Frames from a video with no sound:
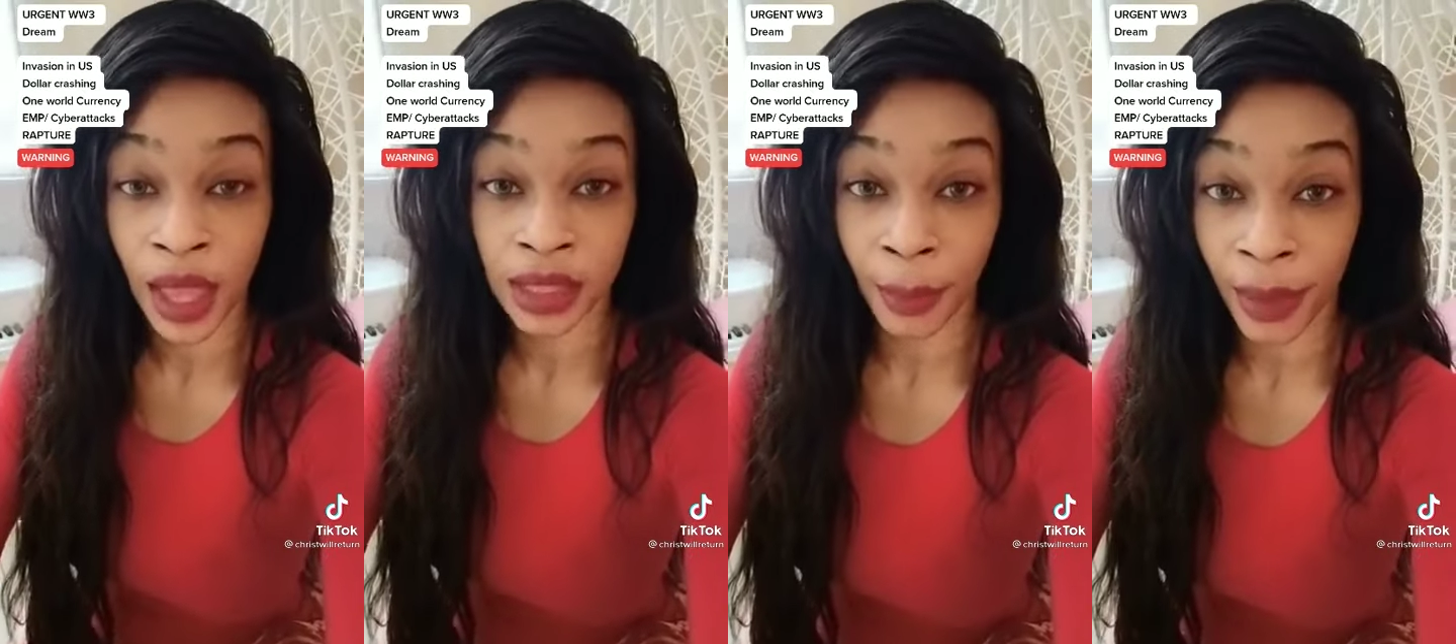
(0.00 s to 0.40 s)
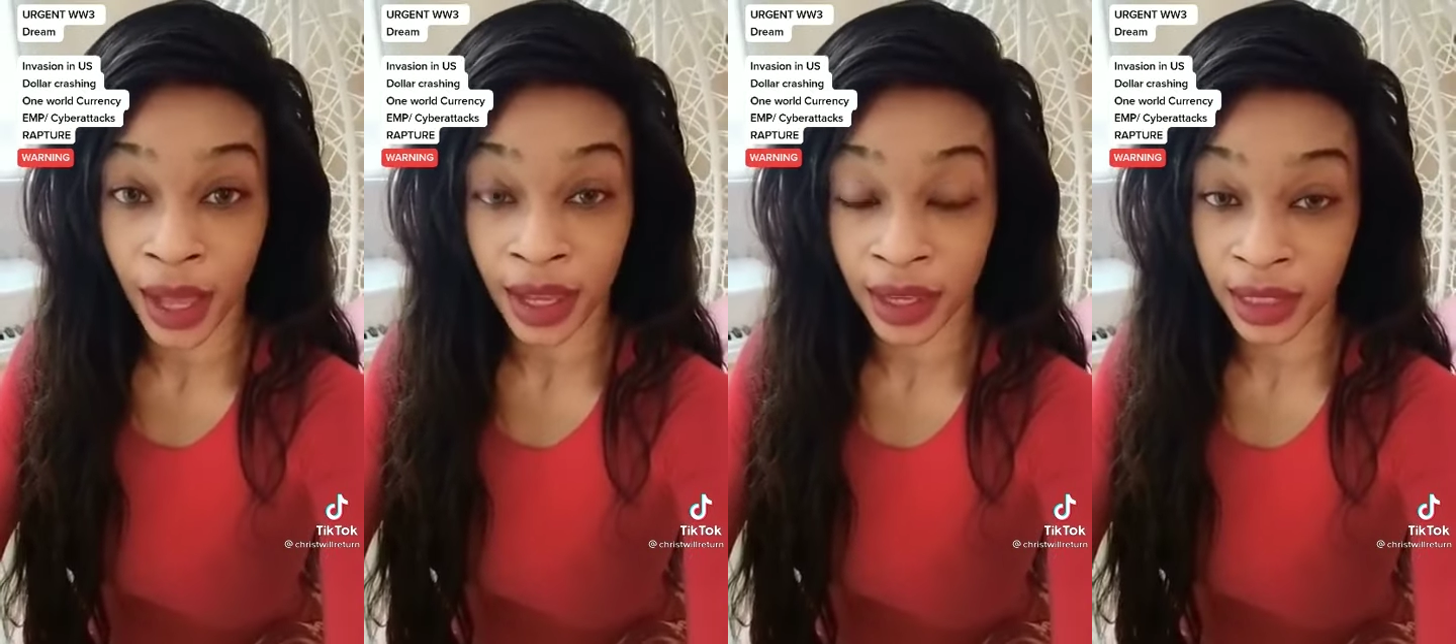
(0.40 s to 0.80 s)
to
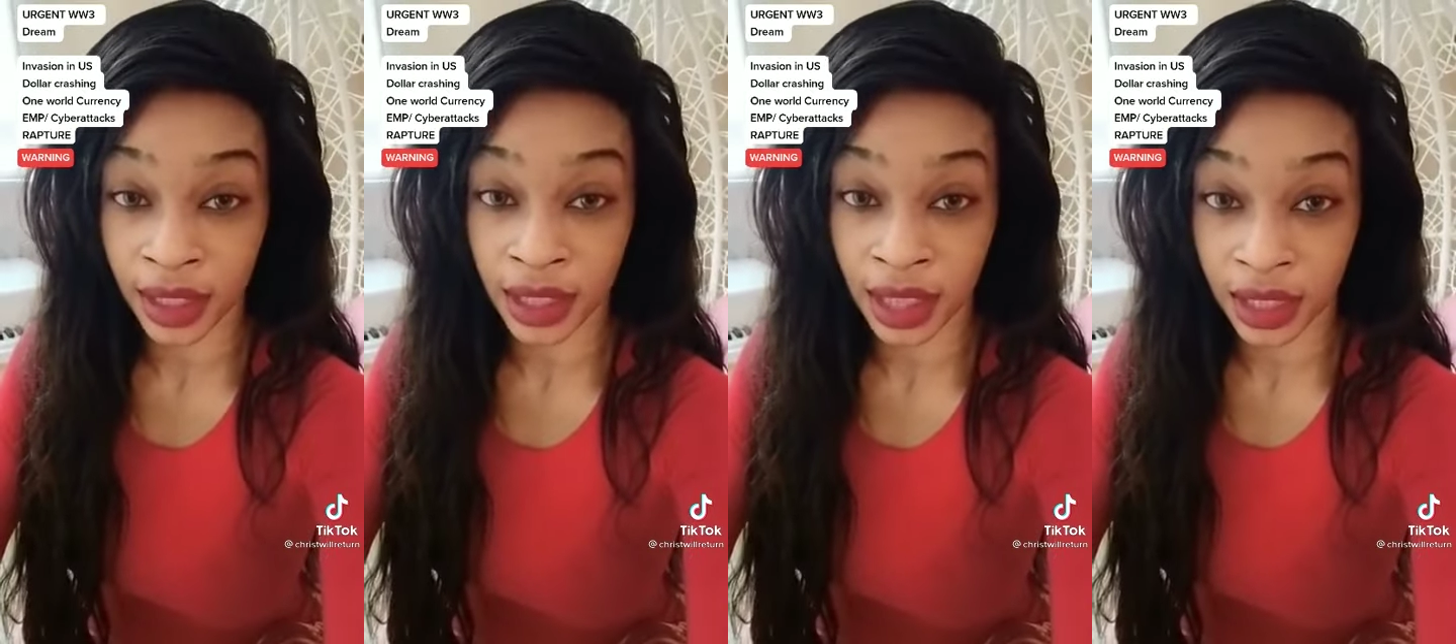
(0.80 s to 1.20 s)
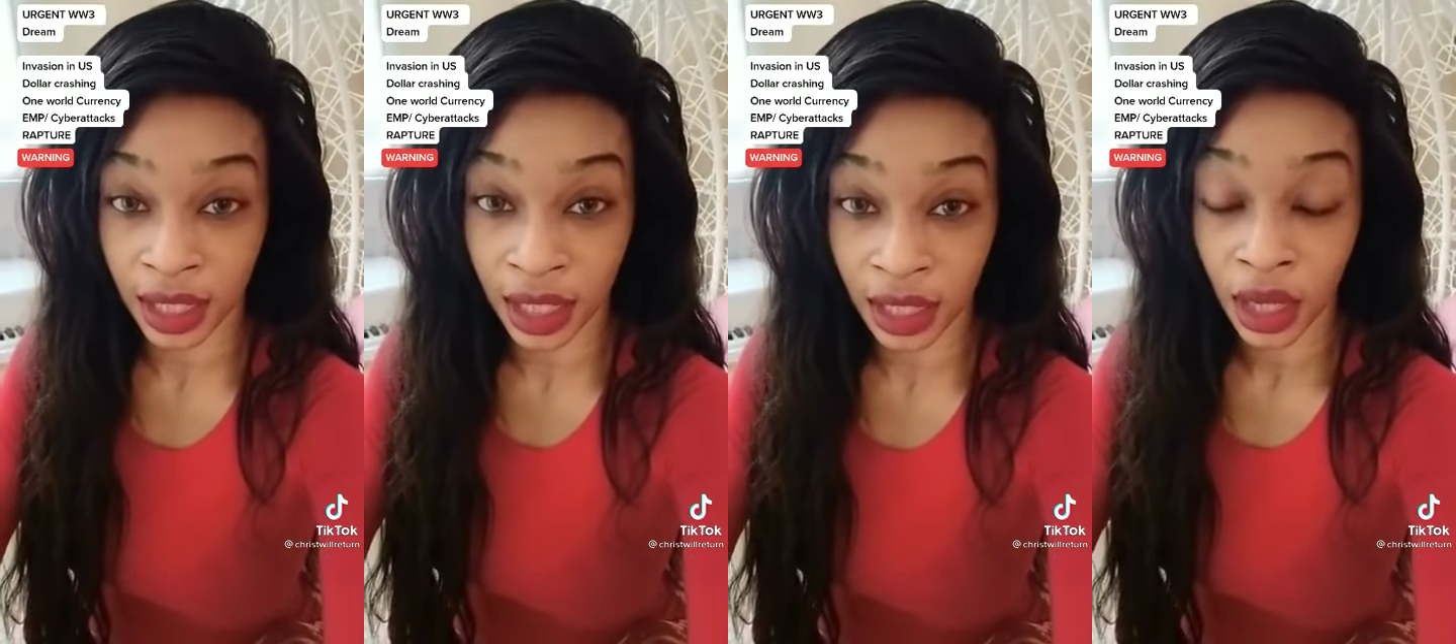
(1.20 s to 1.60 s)
buy anything that they
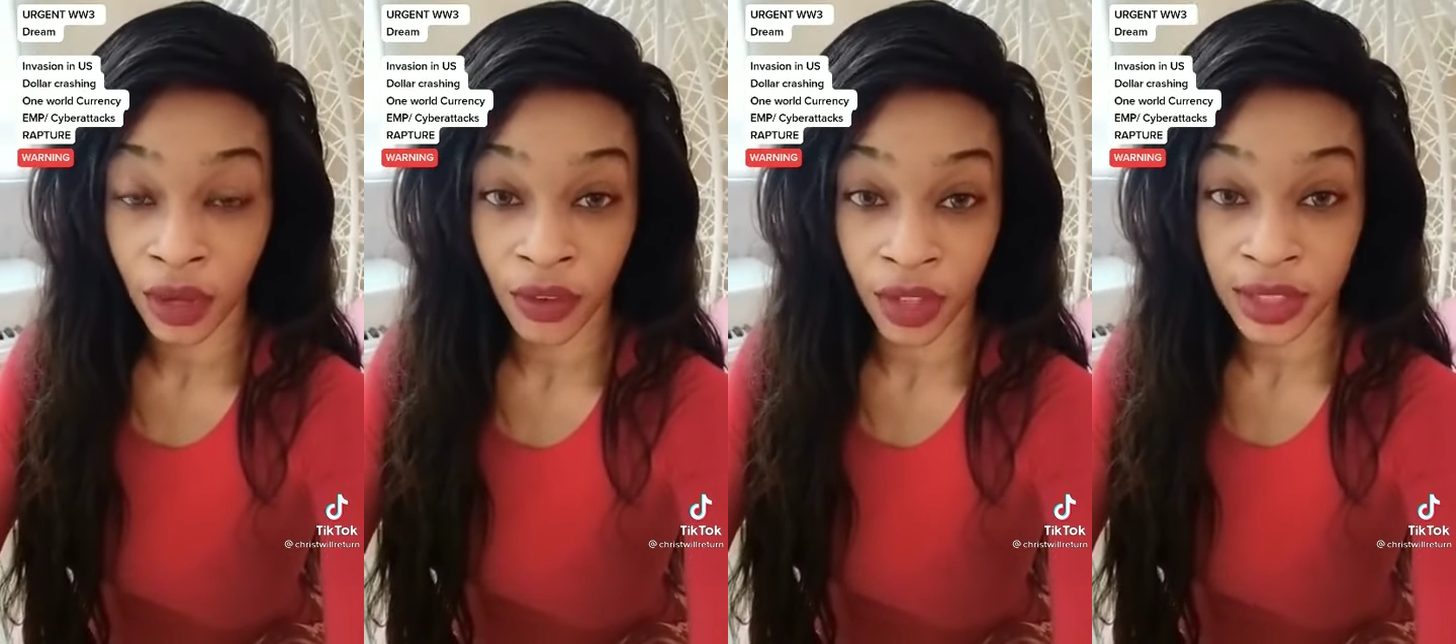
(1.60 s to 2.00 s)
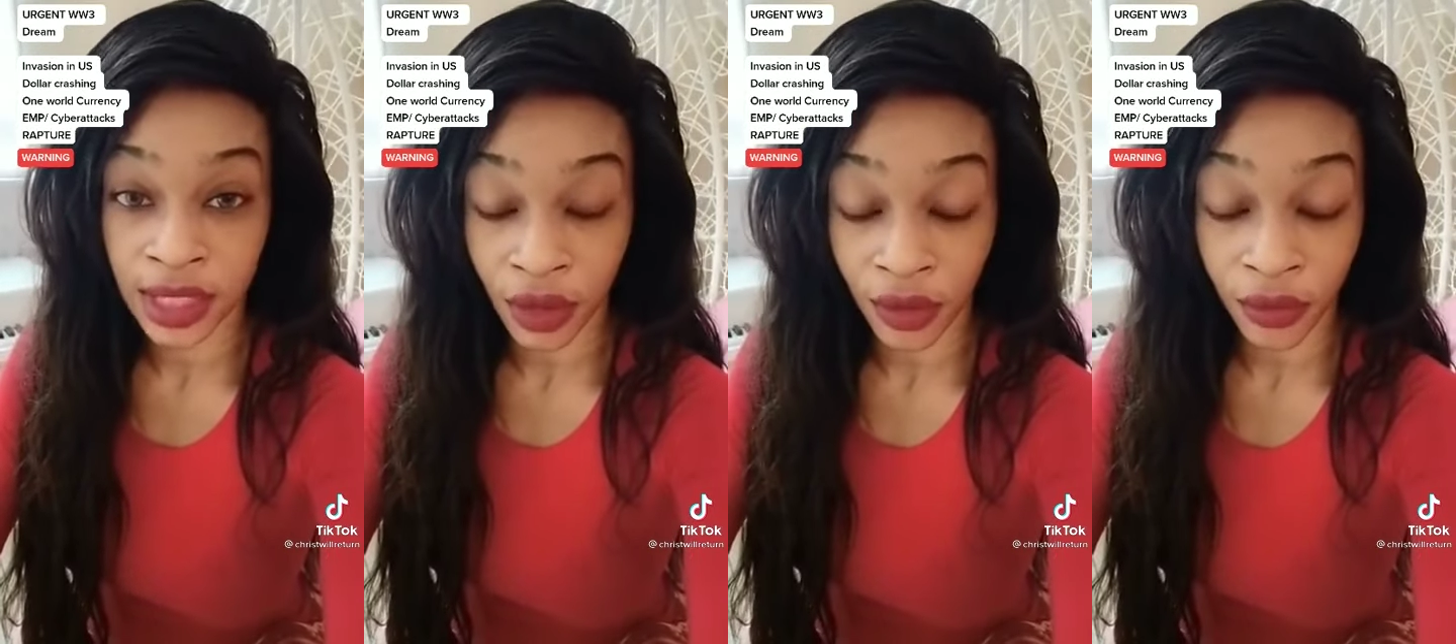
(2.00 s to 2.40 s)
need for their
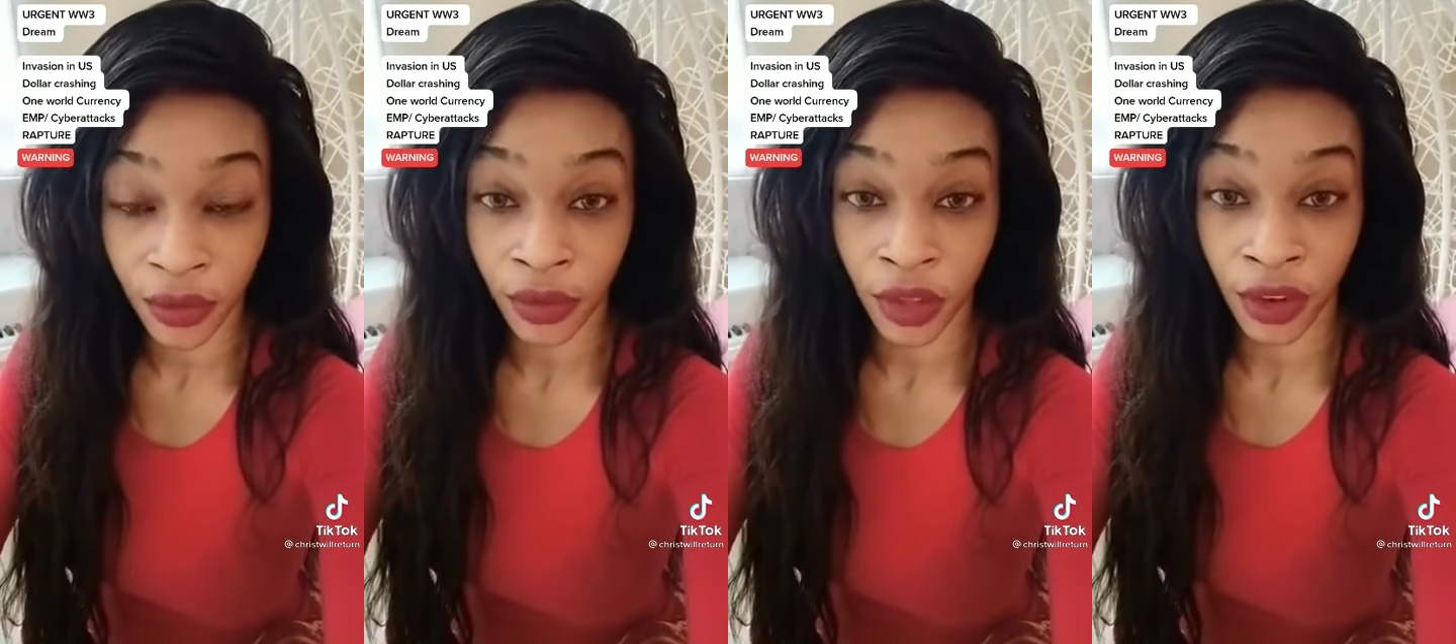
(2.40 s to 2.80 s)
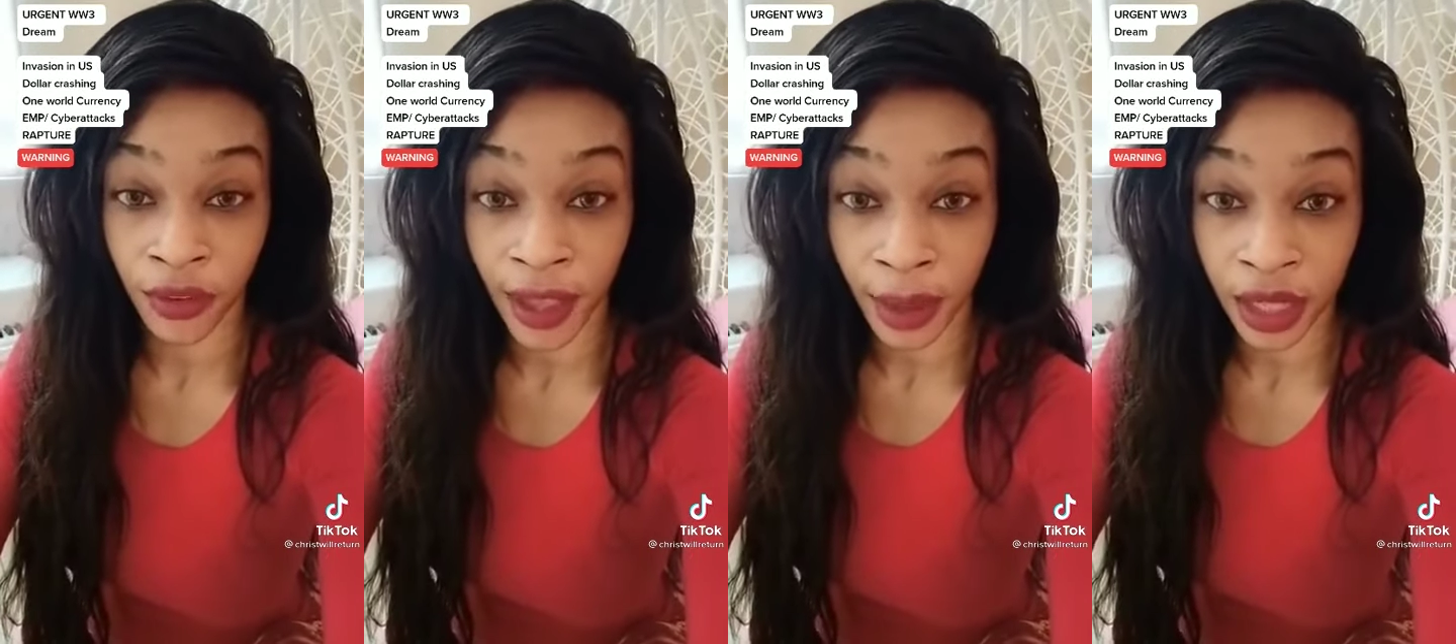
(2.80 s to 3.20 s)
self, for
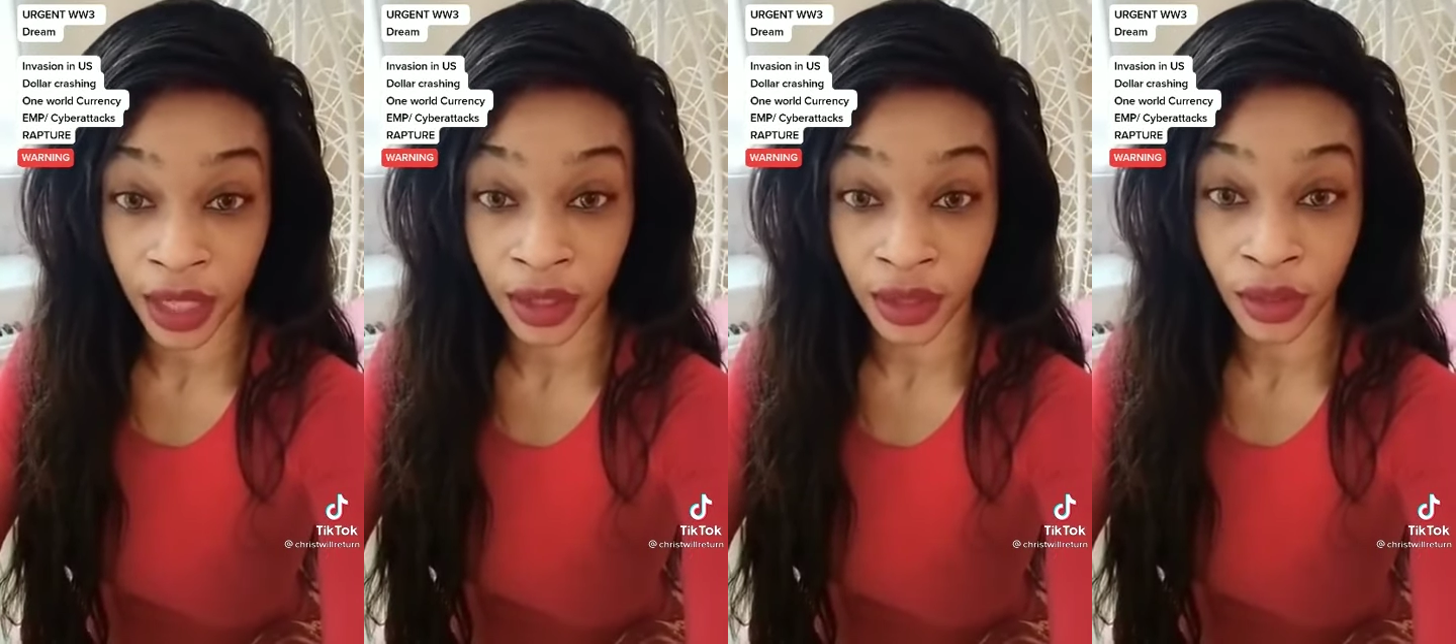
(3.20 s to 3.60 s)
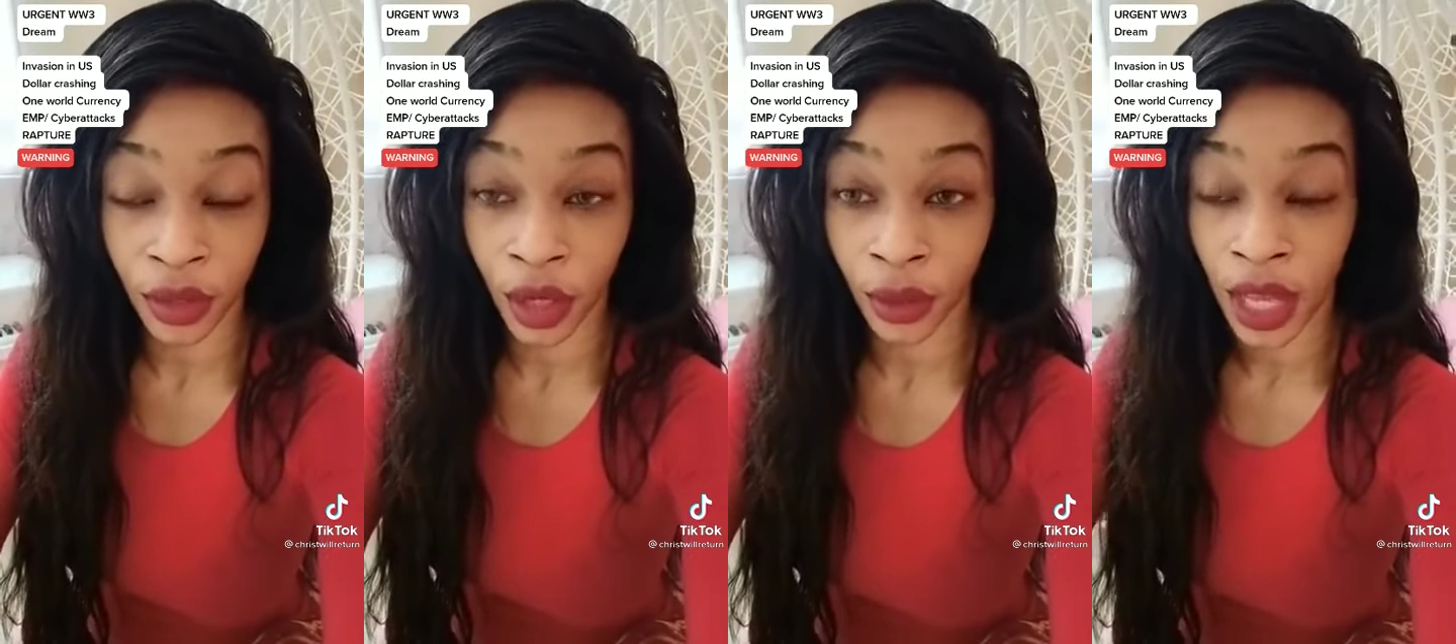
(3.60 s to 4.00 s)
their family,
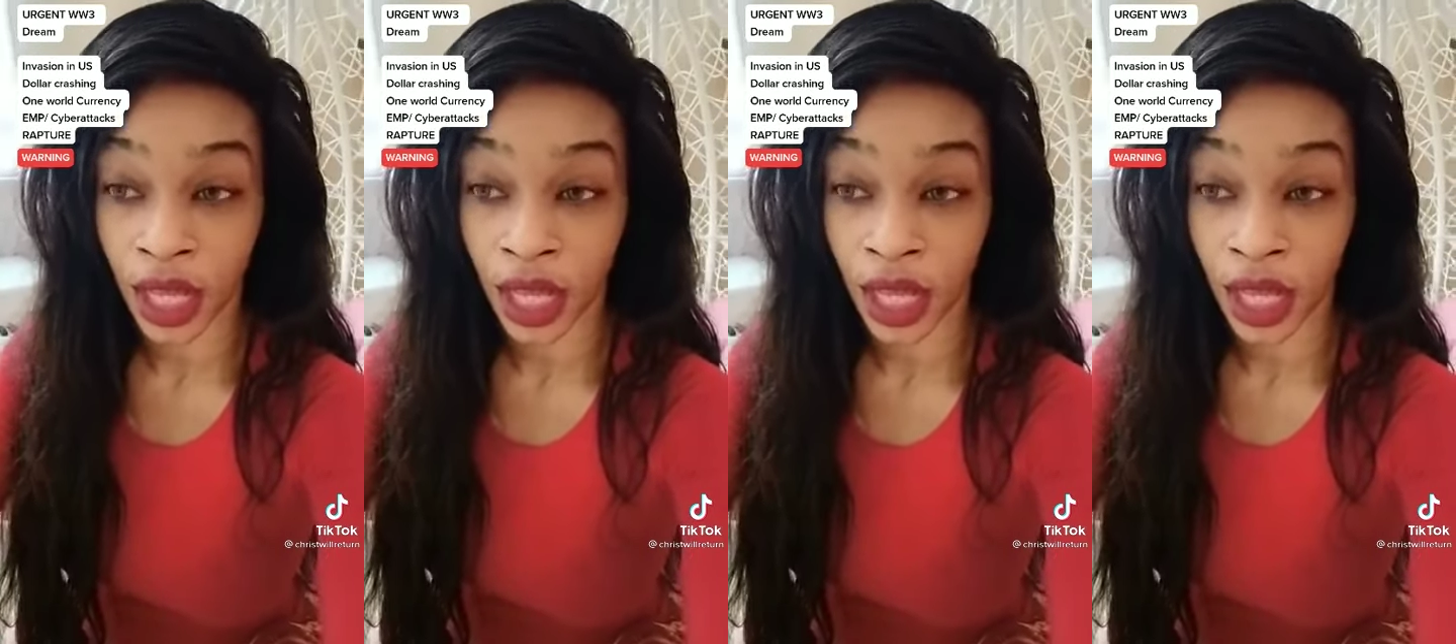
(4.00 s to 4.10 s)
you know.